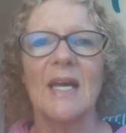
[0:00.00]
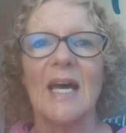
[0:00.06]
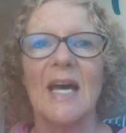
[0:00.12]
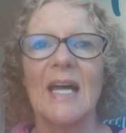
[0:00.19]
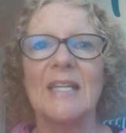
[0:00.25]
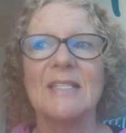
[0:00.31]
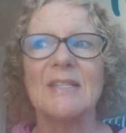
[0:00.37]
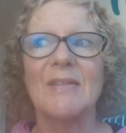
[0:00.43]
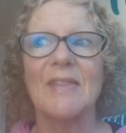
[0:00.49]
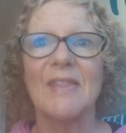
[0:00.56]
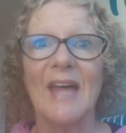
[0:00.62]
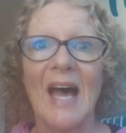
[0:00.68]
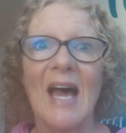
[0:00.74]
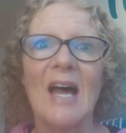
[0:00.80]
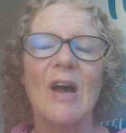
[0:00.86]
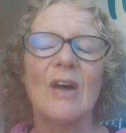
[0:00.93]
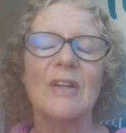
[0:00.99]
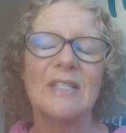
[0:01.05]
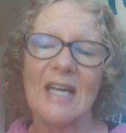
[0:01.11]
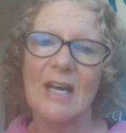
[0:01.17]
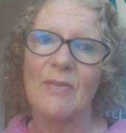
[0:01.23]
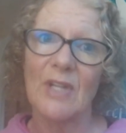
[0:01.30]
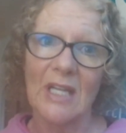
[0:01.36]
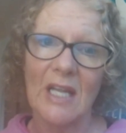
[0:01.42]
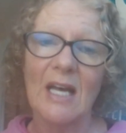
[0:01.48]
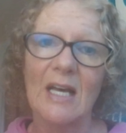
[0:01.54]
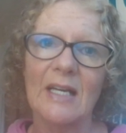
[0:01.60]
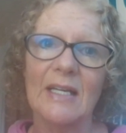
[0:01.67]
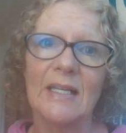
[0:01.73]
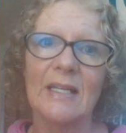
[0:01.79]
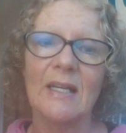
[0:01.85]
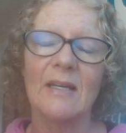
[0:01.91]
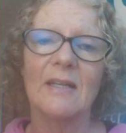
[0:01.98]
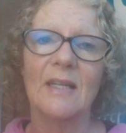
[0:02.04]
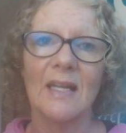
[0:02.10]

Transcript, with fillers: And that down the line